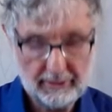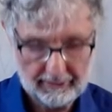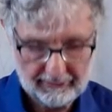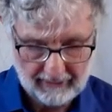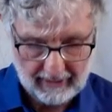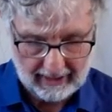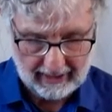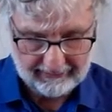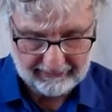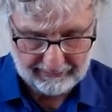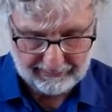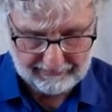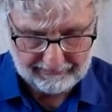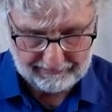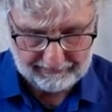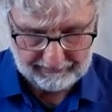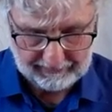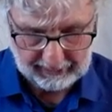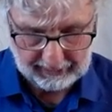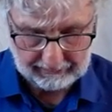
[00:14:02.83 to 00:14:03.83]
as 5
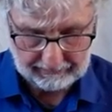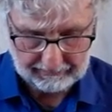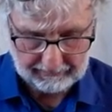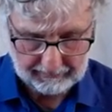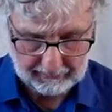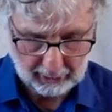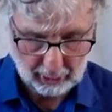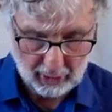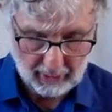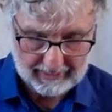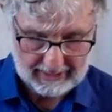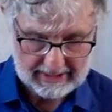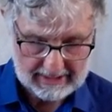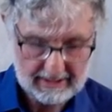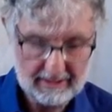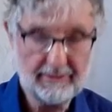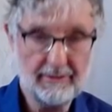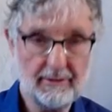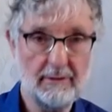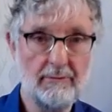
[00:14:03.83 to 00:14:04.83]

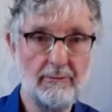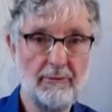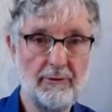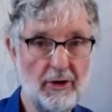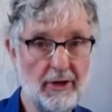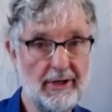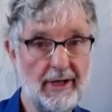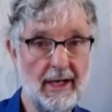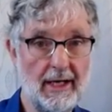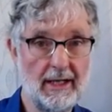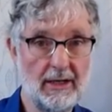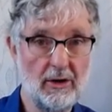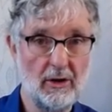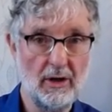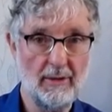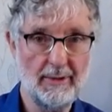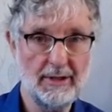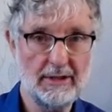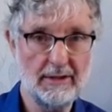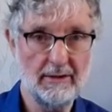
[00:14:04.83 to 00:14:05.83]
kilometers and 38
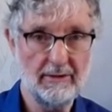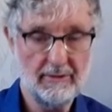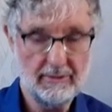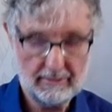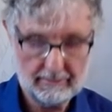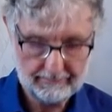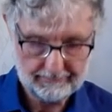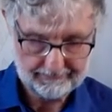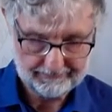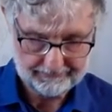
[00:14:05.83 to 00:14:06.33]
kilometers.